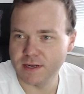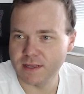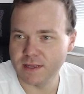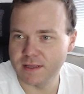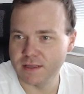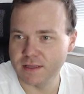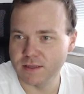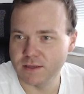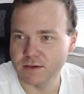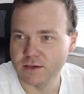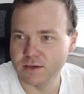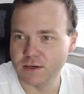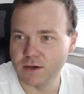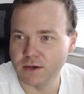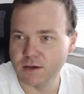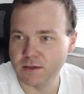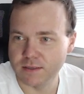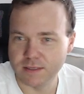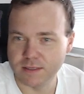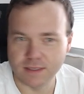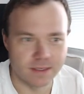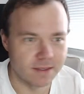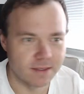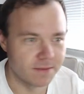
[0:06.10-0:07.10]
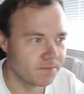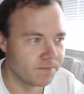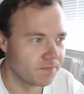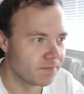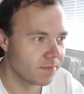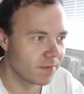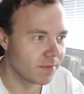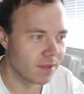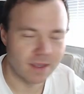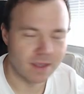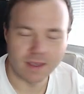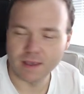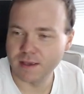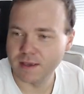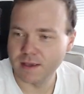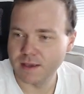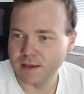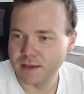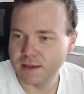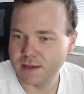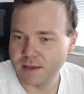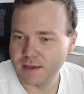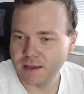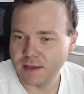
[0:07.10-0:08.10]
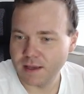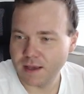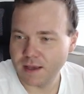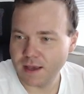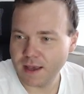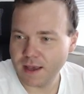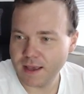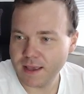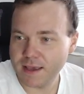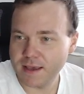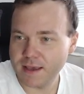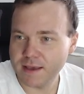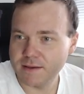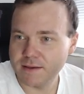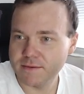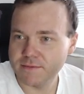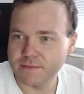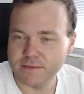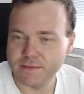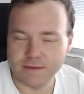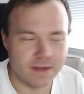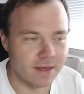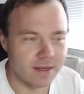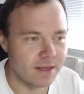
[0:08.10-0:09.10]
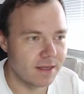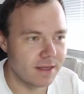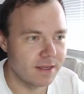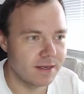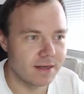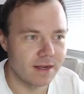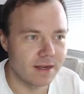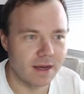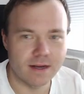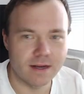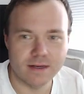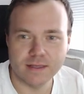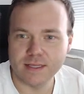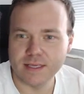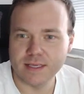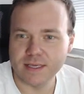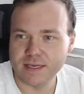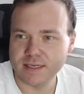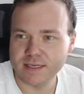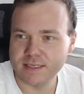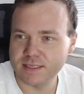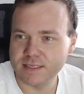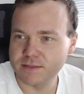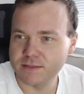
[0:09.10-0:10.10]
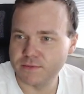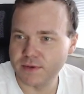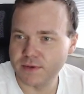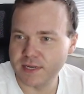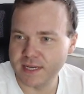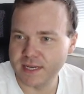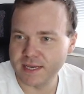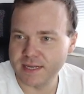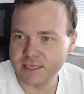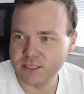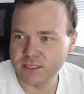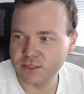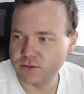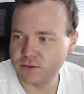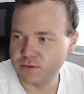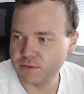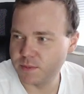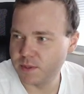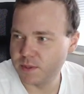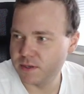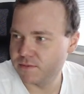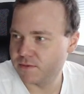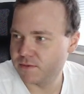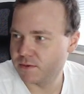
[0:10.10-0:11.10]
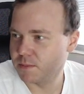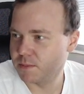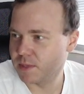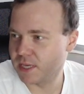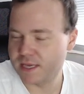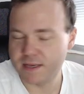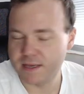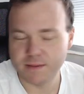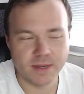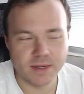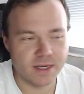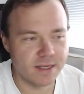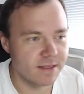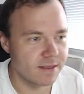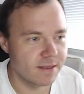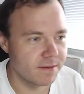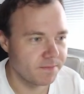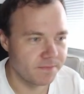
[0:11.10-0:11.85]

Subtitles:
it or not. I have an RTX 2080 Super from Gigabyte